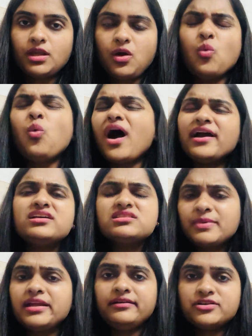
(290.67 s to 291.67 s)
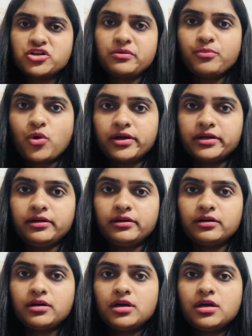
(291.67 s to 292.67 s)
Why is meditation important?
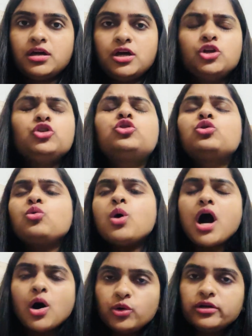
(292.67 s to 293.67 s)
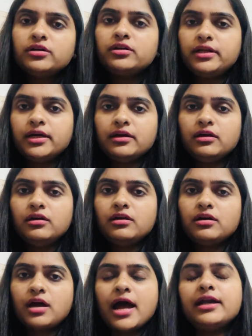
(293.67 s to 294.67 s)
Throughout the day
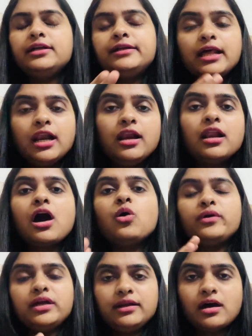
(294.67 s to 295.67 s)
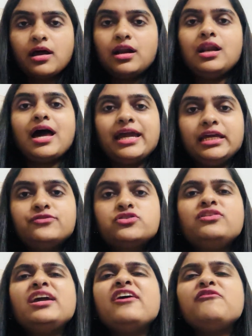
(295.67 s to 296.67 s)
until now in our lives,
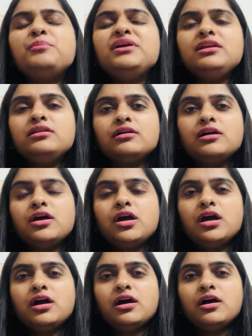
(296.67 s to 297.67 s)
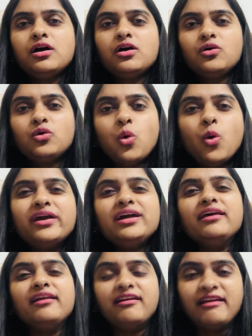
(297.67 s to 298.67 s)
we have been
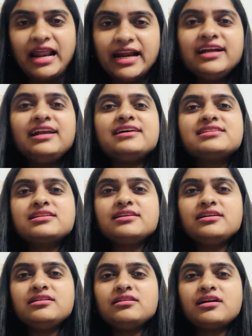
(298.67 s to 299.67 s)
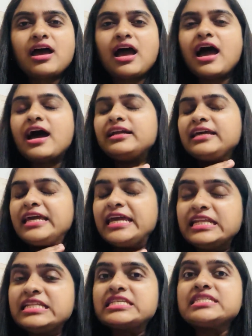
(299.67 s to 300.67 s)
going relentlessly and
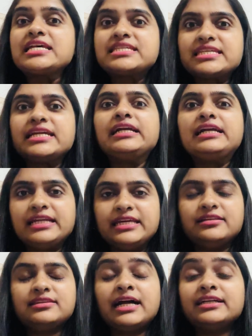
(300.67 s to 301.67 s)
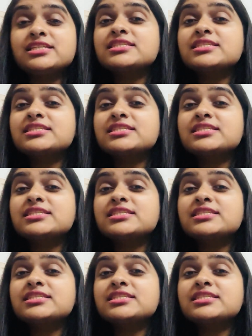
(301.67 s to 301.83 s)
incessantly, that is